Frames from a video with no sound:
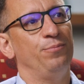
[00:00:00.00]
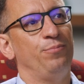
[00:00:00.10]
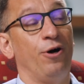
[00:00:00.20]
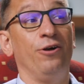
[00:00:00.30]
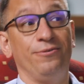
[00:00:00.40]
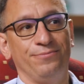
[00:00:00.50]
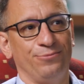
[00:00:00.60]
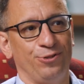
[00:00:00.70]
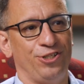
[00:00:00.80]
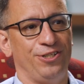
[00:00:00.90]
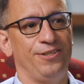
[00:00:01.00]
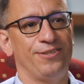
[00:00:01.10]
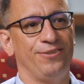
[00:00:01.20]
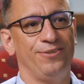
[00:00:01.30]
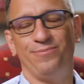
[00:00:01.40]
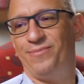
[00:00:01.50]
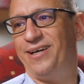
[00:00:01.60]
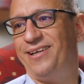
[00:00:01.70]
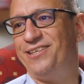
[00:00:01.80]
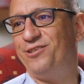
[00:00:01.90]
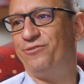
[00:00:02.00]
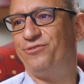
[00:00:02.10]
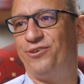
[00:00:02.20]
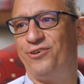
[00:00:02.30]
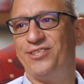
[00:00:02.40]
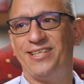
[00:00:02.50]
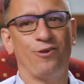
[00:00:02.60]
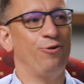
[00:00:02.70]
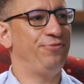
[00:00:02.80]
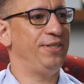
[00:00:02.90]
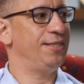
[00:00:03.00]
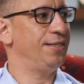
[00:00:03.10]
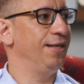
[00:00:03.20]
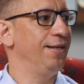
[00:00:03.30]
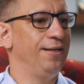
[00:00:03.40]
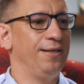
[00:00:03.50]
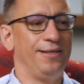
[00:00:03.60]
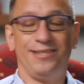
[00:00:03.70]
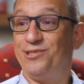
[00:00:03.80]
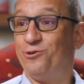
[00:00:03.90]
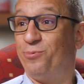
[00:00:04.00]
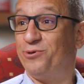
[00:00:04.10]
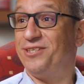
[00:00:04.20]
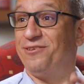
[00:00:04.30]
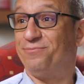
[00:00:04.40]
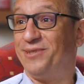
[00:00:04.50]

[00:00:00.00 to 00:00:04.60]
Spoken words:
Paul, which is my lead of CIO office, is the opposite of